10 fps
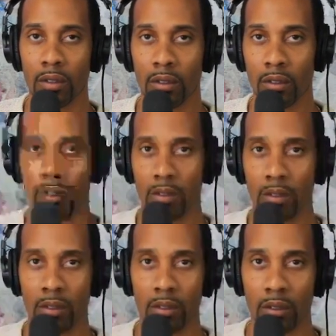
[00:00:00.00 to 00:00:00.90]

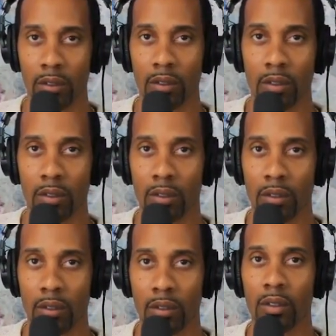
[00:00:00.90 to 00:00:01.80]

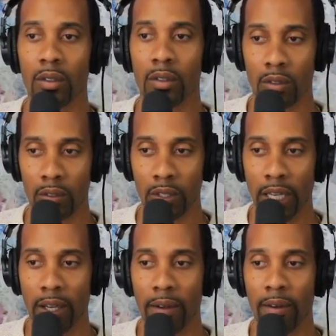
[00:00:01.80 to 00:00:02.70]

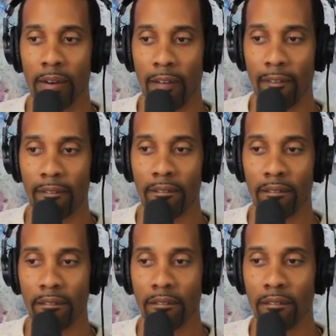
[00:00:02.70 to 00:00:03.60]

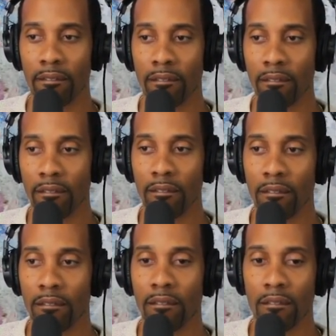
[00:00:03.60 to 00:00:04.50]

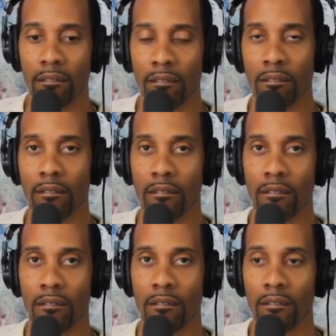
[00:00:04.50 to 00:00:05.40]

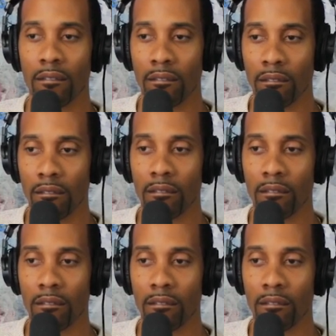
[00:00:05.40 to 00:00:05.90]
This person isn't speaking.